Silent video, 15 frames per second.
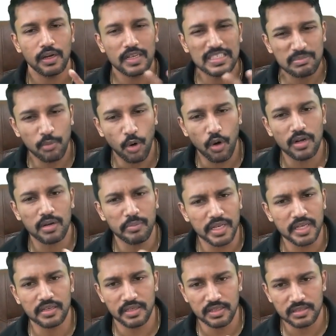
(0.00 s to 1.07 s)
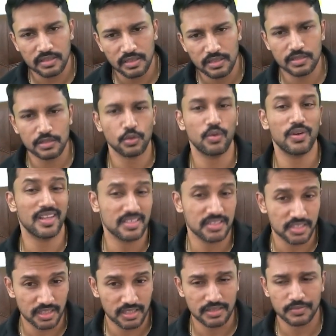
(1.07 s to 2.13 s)
small mini test is thrown
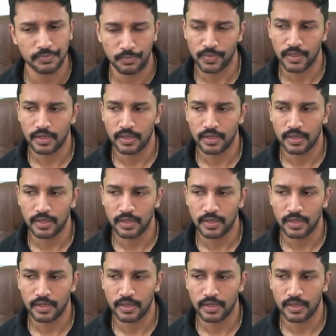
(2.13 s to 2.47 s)
as GTs.